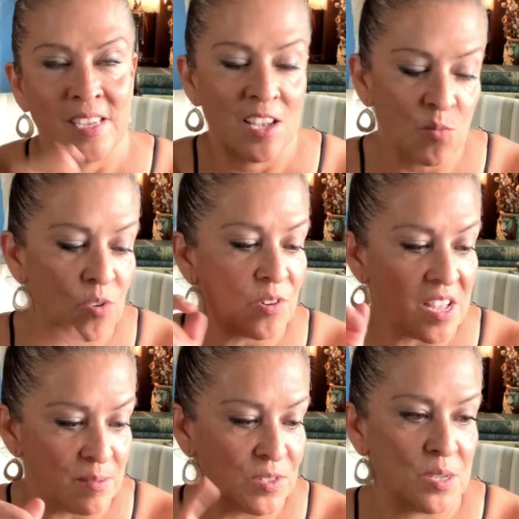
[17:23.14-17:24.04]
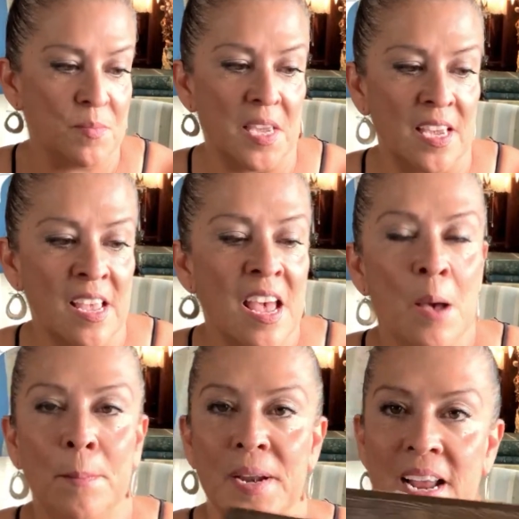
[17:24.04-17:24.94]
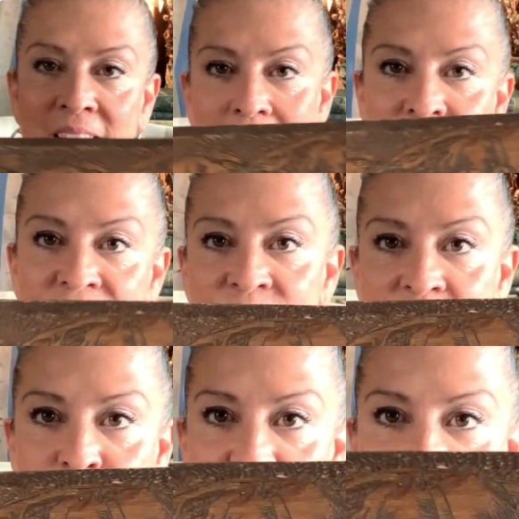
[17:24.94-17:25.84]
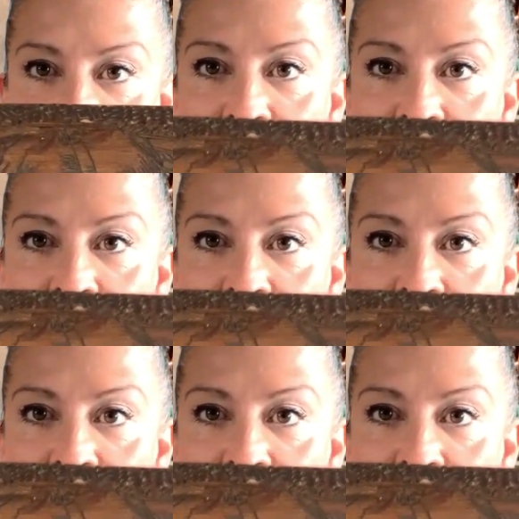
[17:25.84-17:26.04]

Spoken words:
It will come to me. But I love the subject